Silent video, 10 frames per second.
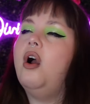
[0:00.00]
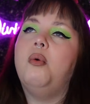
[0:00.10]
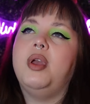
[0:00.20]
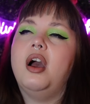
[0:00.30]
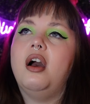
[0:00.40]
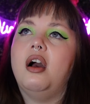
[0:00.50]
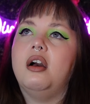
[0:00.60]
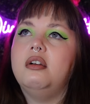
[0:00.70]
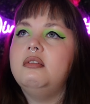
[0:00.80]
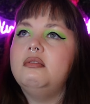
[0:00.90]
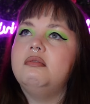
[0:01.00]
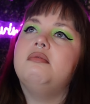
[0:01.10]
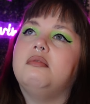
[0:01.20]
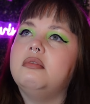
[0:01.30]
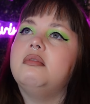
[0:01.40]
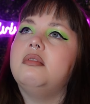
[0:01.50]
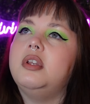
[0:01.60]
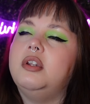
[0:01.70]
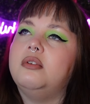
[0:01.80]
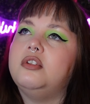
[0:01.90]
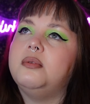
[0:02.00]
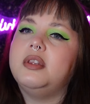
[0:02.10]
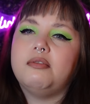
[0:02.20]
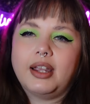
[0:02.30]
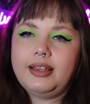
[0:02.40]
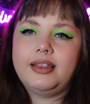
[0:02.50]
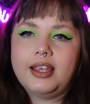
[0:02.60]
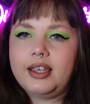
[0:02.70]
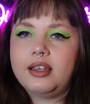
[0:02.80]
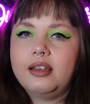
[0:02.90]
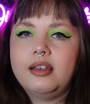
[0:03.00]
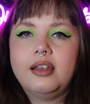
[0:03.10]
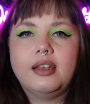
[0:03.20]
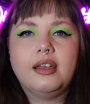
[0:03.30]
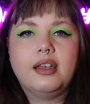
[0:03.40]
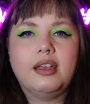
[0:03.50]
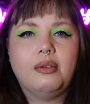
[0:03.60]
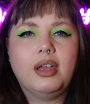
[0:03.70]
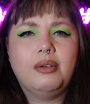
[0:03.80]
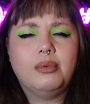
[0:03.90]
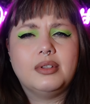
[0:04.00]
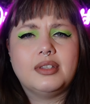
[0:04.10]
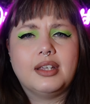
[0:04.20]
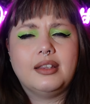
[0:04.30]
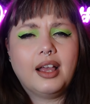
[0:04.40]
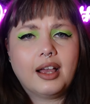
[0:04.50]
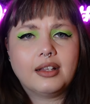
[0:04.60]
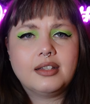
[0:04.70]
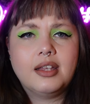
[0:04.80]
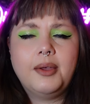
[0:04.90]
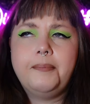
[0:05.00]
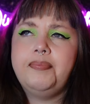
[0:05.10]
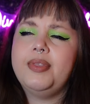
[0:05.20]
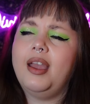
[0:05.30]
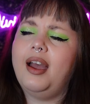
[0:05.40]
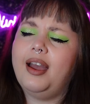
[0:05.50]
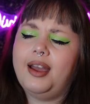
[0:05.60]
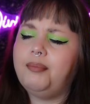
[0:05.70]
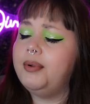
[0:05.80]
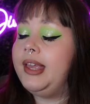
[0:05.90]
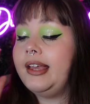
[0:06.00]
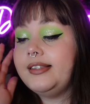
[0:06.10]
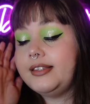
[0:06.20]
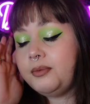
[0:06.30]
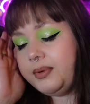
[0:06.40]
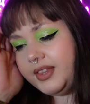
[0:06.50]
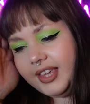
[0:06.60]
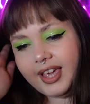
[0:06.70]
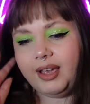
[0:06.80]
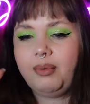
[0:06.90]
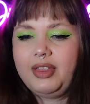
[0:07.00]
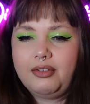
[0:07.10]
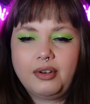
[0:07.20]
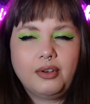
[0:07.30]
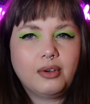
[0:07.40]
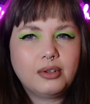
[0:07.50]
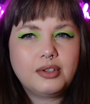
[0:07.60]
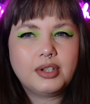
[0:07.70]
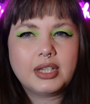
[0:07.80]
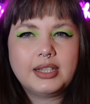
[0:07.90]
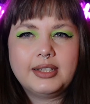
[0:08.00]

we are, you know, doing the right thing. It it was like that. Uh, but yes, it's up in the air whether or not